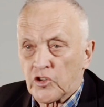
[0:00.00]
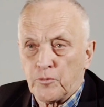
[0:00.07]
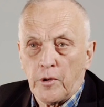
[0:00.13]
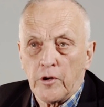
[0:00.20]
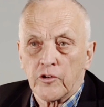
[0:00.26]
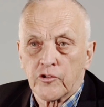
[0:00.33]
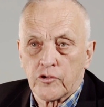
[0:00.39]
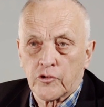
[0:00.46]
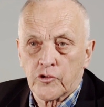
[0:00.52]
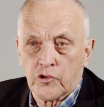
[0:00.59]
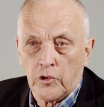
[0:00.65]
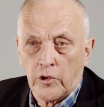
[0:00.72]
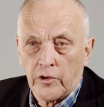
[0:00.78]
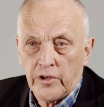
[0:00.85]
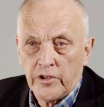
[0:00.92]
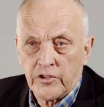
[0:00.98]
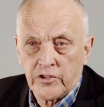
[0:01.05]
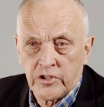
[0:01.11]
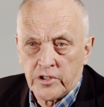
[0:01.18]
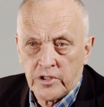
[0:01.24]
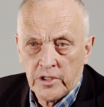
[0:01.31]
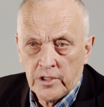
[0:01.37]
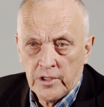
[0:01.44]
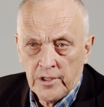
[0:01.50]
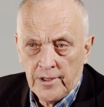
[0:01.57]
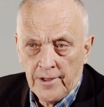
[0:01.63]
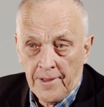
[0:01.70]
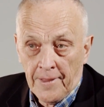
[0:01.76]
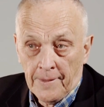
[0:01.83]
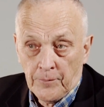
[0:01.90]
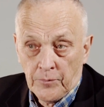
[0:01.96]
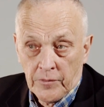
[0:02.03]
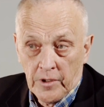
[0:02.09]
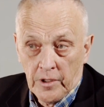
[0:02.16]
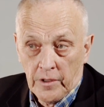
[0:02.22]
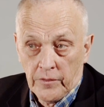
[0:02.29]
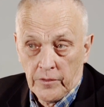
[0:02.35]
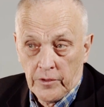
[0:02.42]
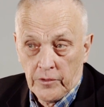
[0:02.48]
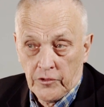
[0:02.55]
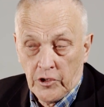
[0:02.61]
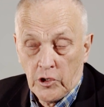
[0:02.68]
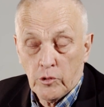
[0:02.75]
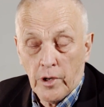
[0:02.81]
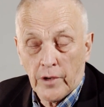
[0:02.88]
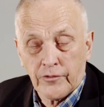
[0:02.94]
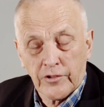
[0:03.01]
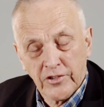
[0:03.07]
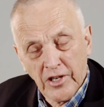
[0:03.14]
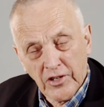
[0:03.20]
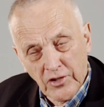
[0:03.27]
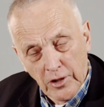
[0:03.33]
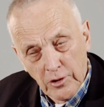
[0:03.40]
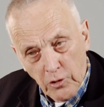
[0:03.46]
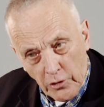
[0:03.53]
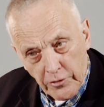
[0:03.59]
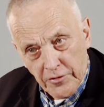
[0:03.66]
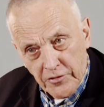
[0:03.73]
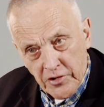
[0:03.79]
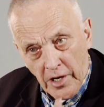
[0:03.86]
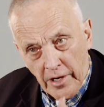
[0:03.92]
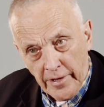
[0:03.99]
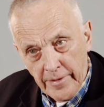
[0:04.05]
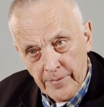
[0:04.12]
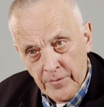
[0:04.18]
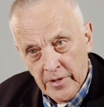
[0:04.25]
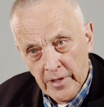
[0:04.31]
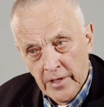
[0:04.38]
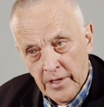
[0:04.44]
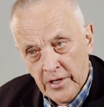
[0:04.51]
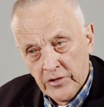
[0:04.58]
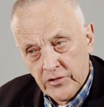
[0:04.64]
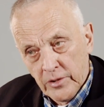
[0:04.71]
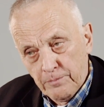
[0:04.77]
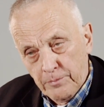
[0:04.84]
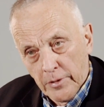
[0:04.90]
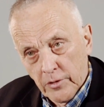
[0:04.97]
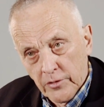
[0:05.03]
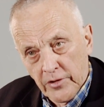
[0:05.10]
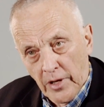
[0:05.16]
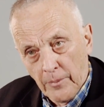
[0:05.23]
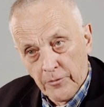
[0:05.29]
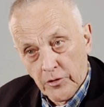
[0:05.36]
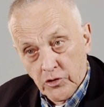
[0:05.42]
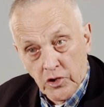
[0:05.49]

of spiritual tourist?" And so it takes a lot of time to build up the